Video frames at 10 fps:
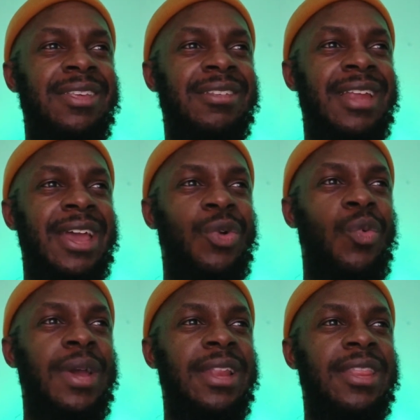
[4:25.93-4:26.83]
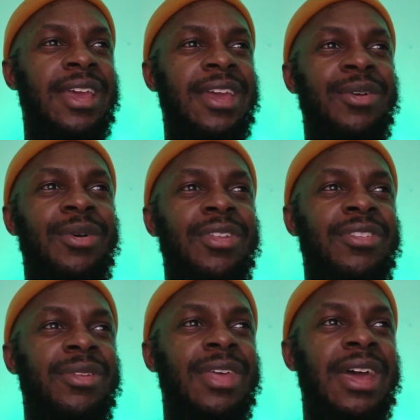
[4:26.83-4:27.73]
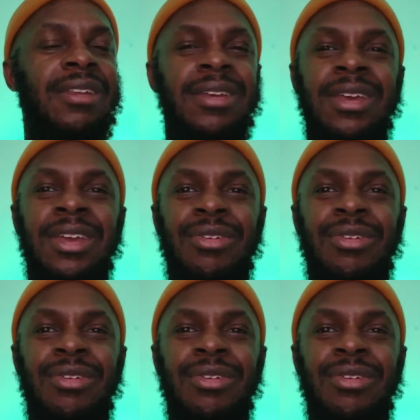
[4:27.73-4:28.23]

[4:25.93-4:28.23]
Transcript: this like weird thing in order to then